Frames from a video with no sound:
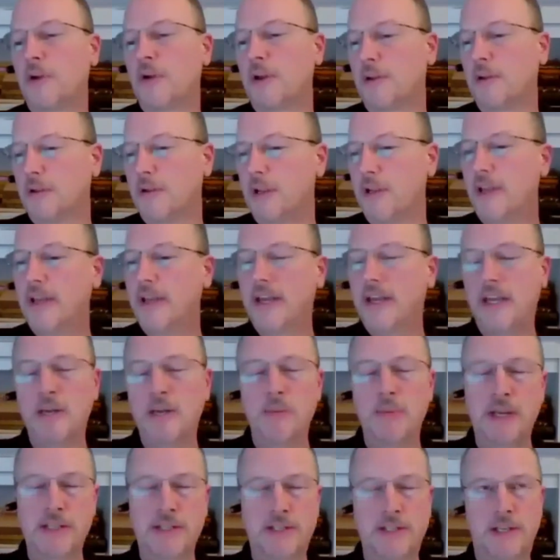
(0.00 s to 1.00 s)
Okay, and it
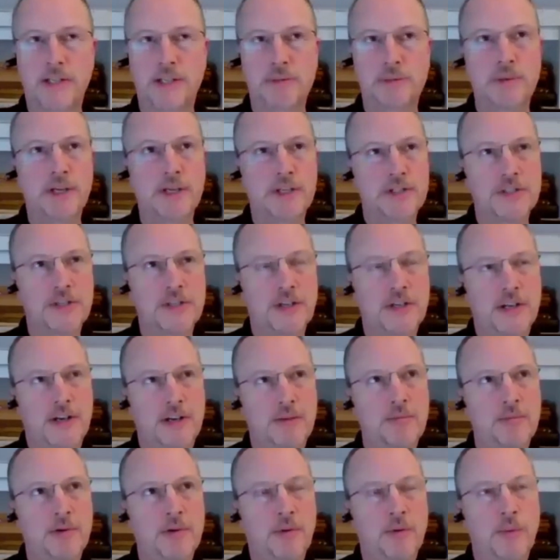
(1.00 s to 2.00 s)
makes sense because
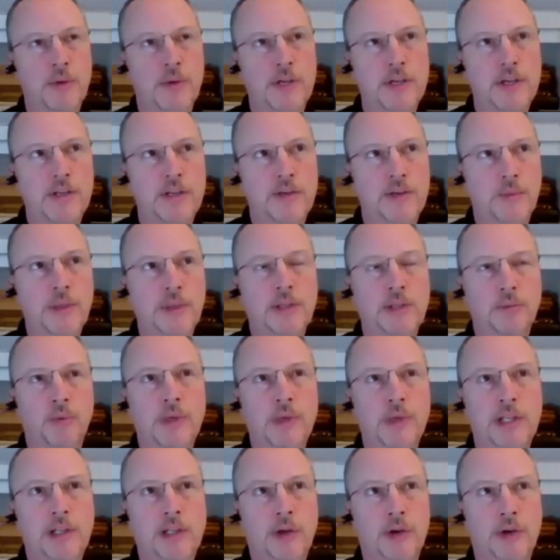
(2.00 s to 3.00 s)
um, we, we
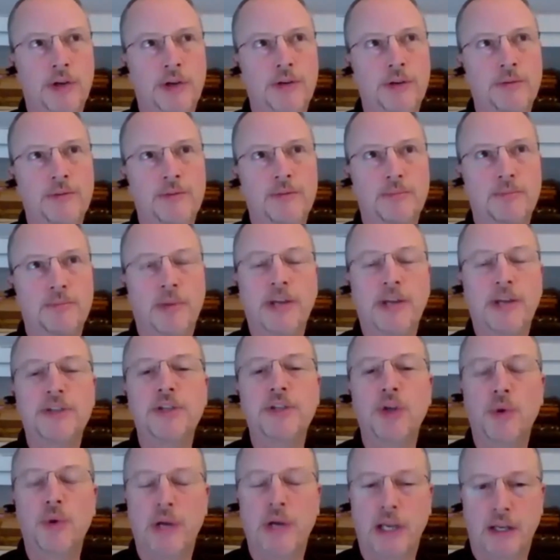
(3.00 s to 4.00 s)
we learn by
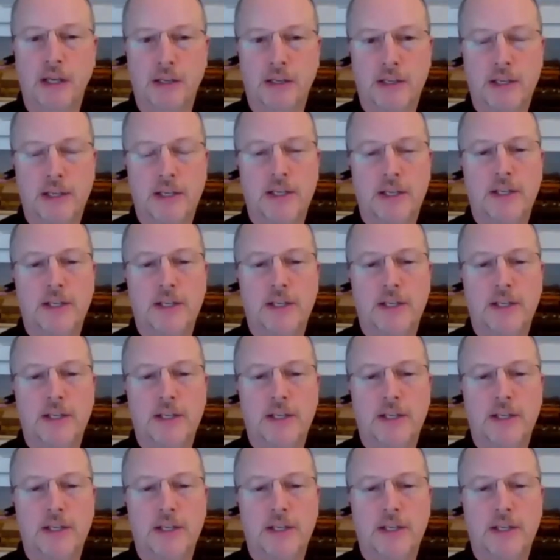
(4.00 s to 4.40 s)
doing.